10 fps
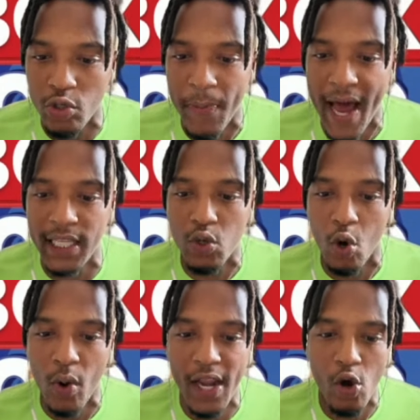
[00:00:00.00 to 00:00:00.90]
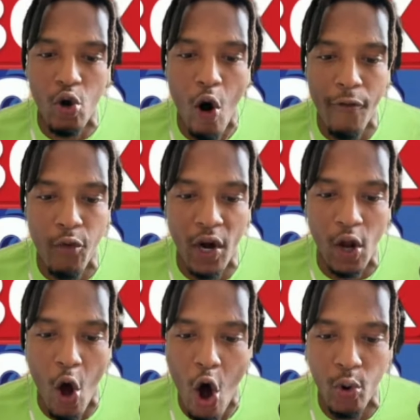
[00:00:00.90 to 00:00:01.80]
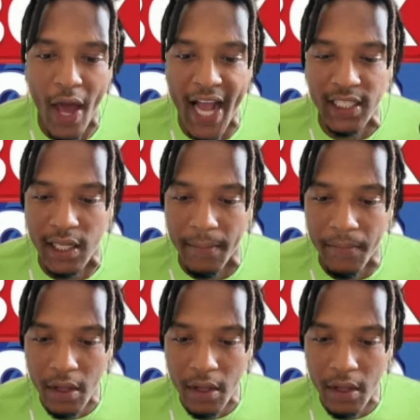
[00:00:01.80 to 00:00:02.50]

responded to a radio call for an auto accident.